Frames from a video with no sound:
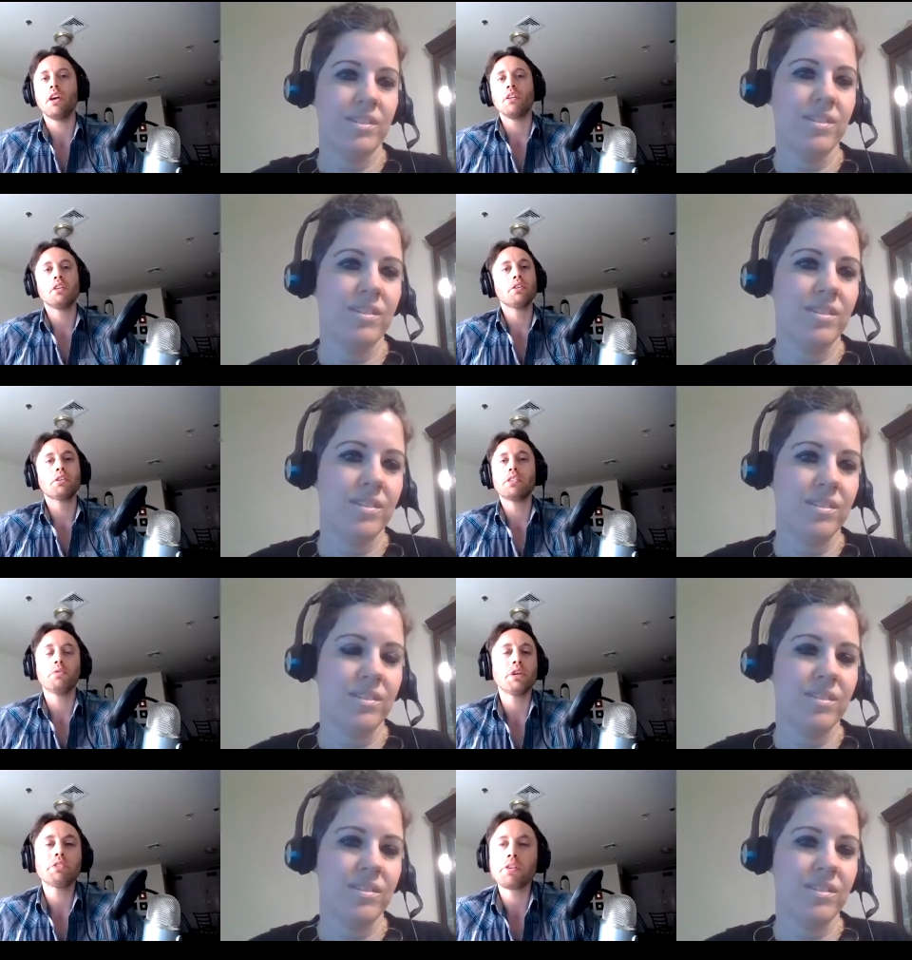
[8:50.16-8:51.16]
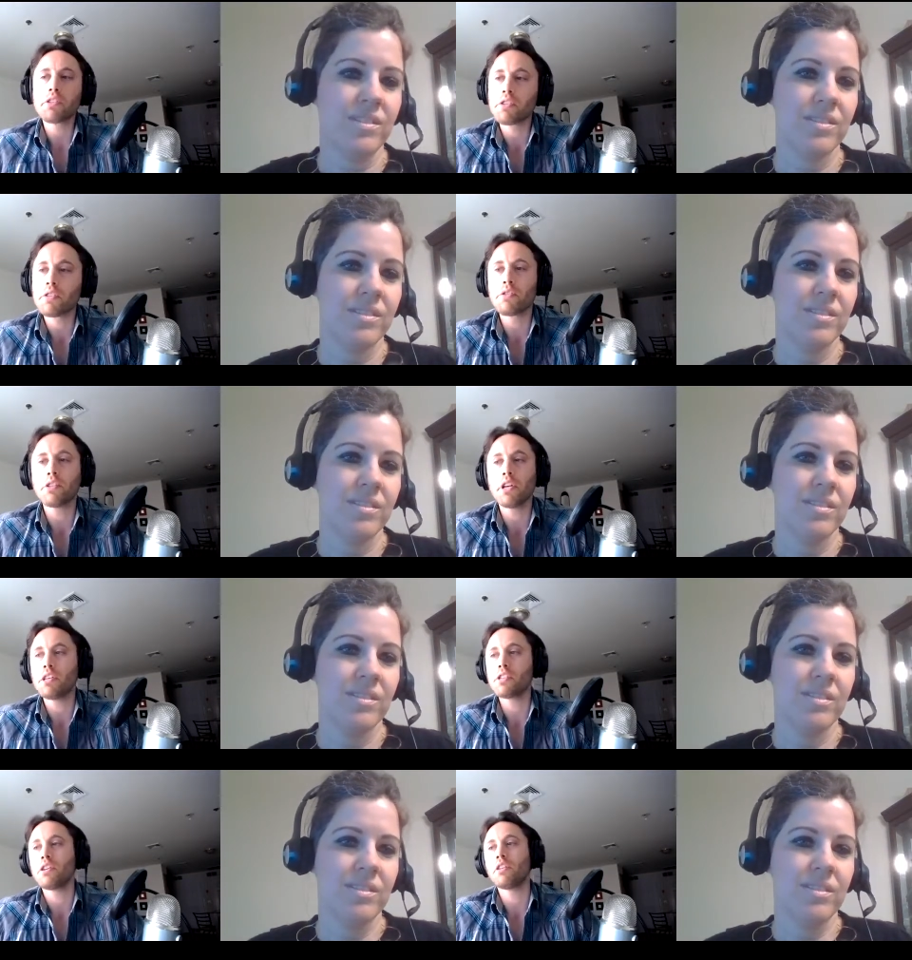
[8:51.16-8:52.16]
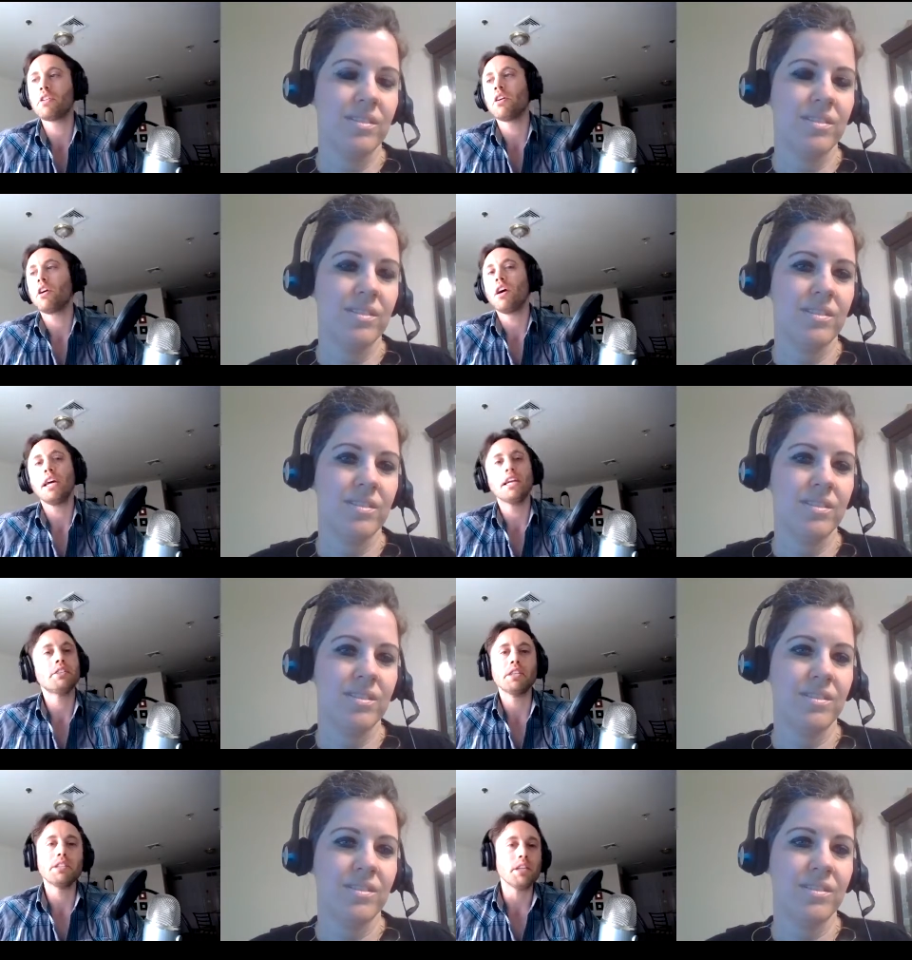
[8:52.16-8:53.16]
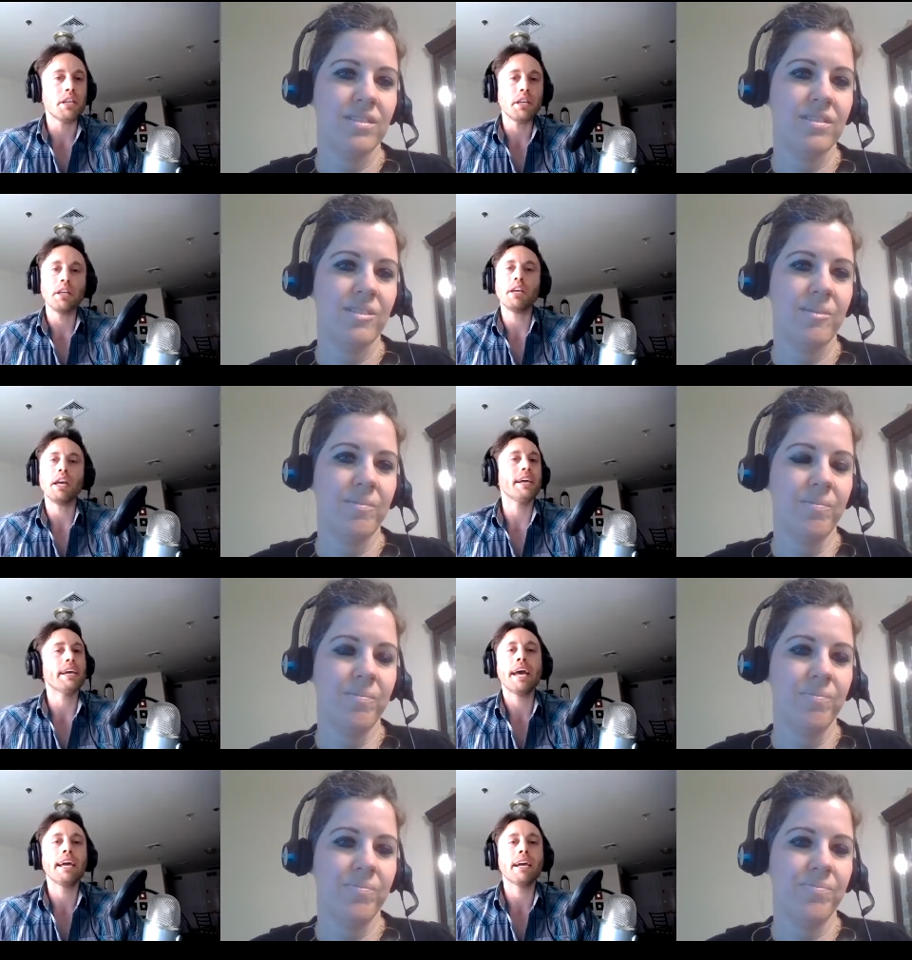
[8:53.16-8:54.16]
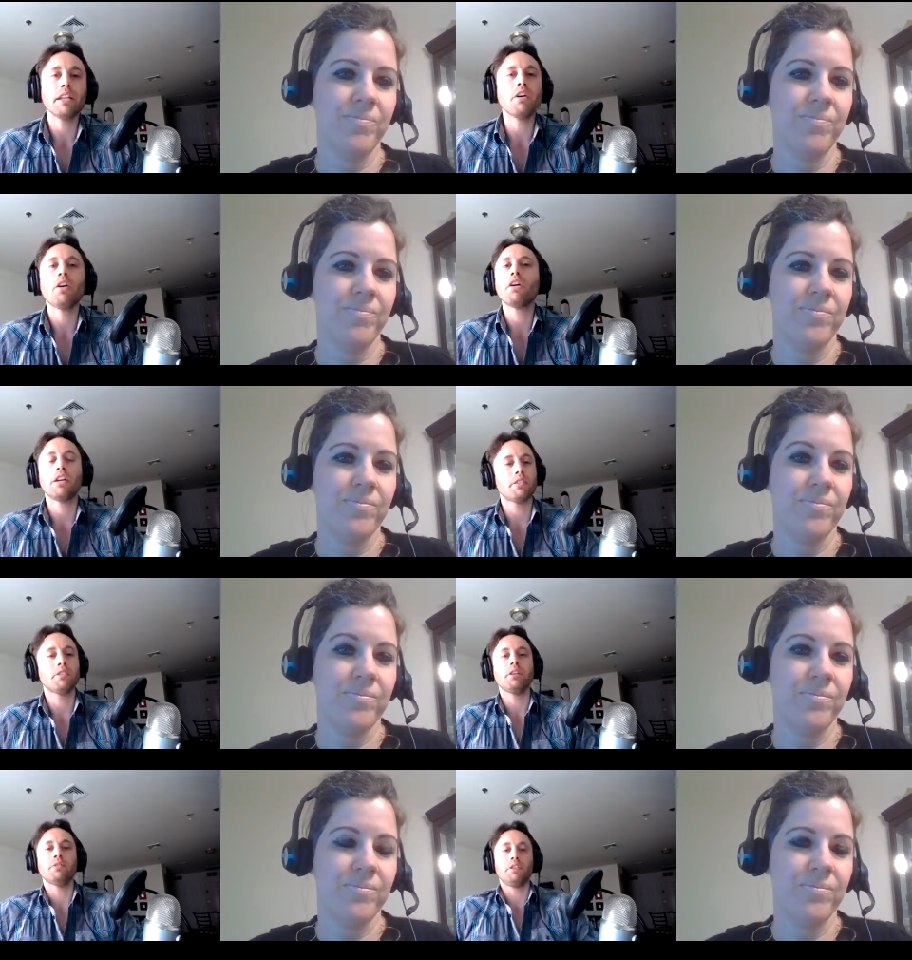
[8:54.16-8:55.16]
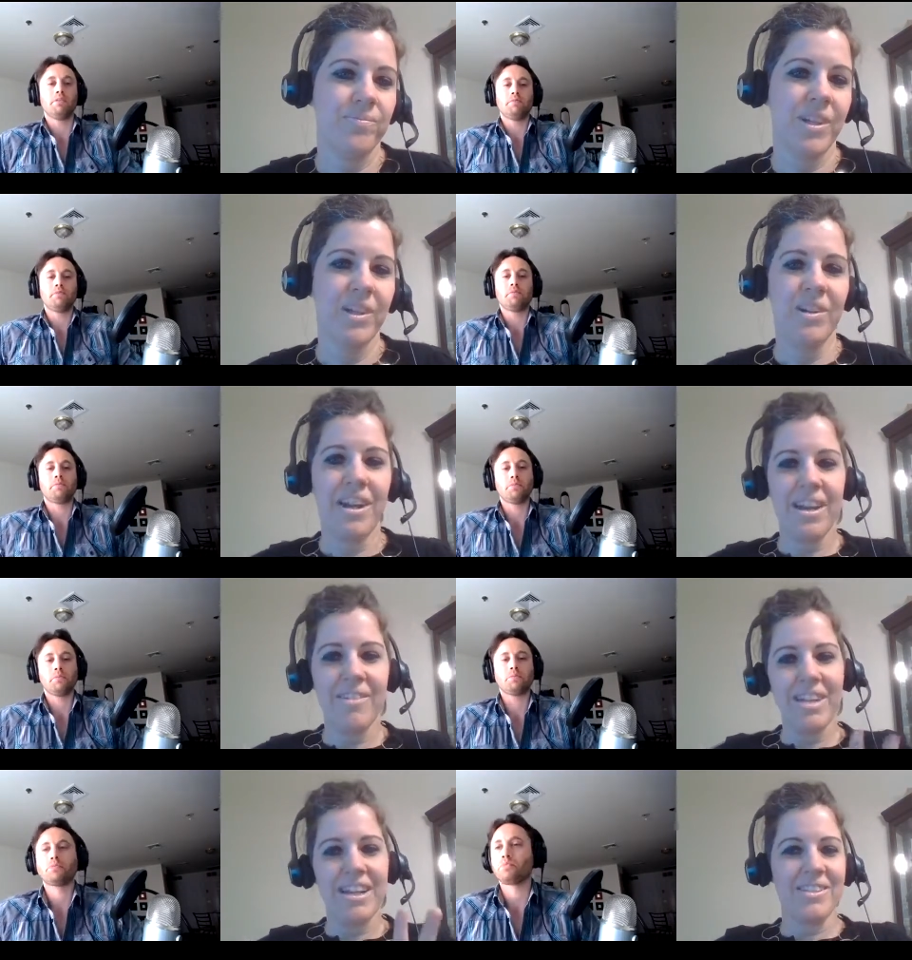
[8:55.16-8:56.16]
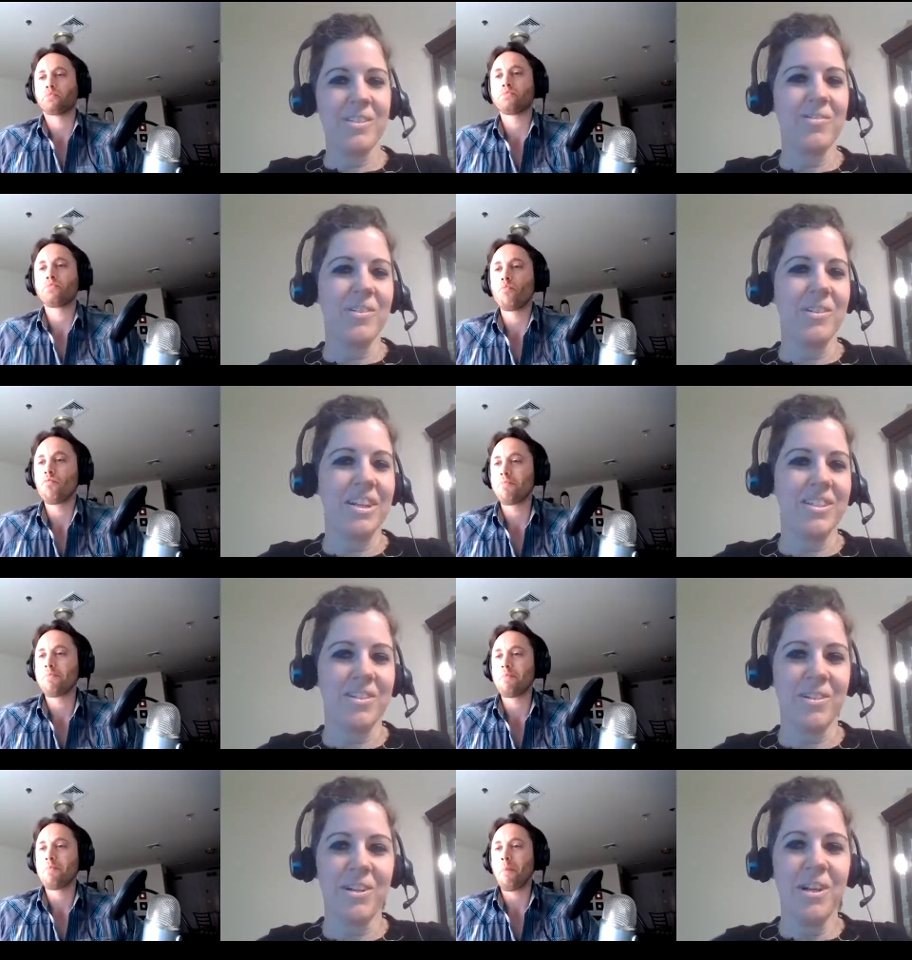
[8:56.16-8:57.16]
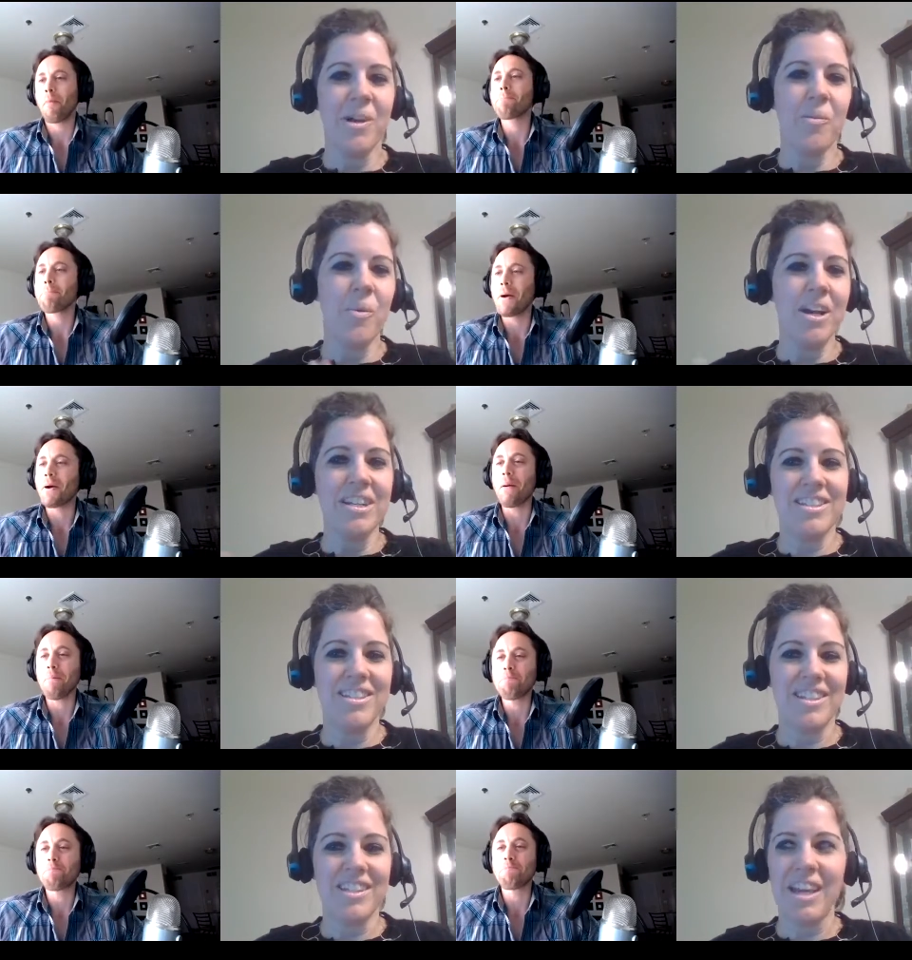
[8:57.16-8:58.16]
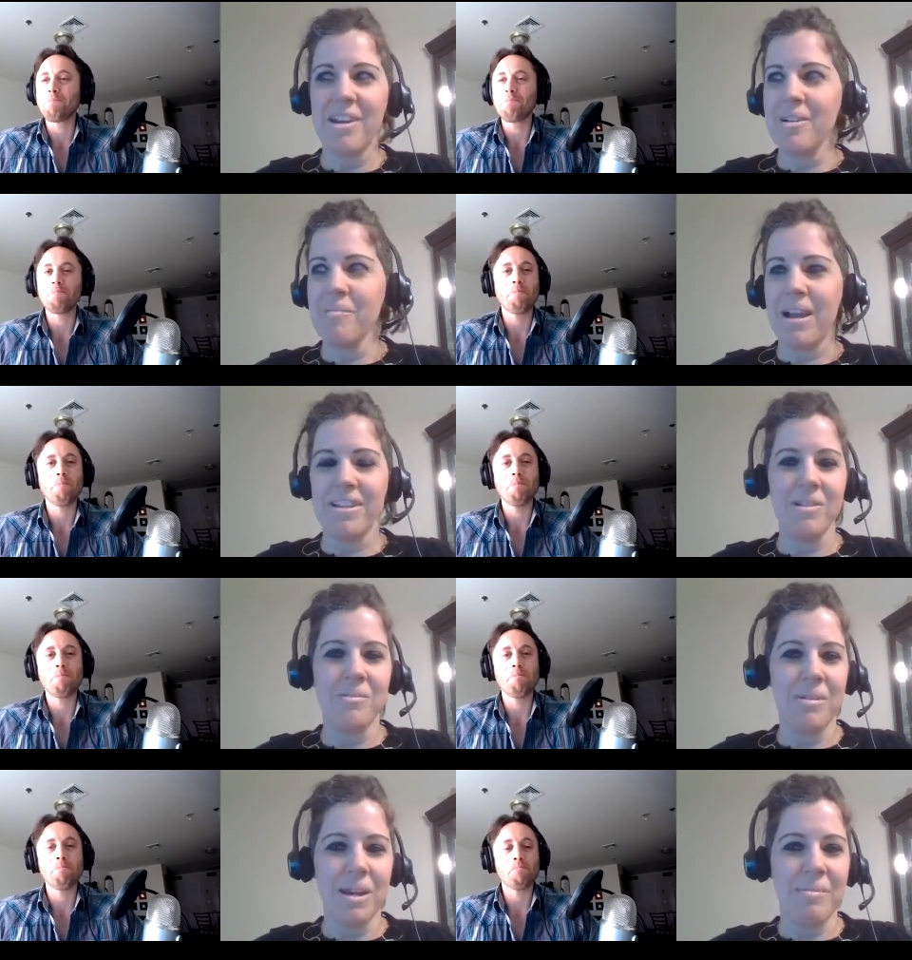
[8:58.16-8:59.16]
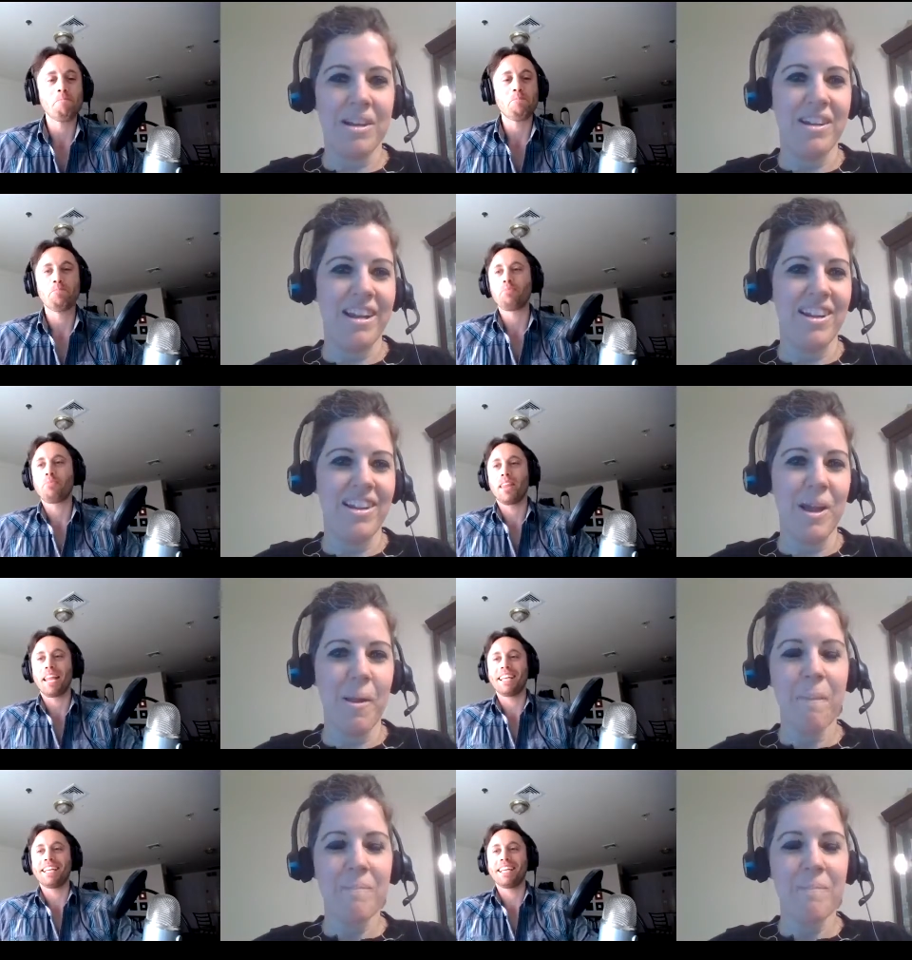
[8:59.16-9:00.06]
Speaker 1: the Literacy Research Association, NCTE, A- ALER, etc.
Speaker 2: Okay, I have like a twofold answer. One okay. is just I don't know about you, but I'm online a lot.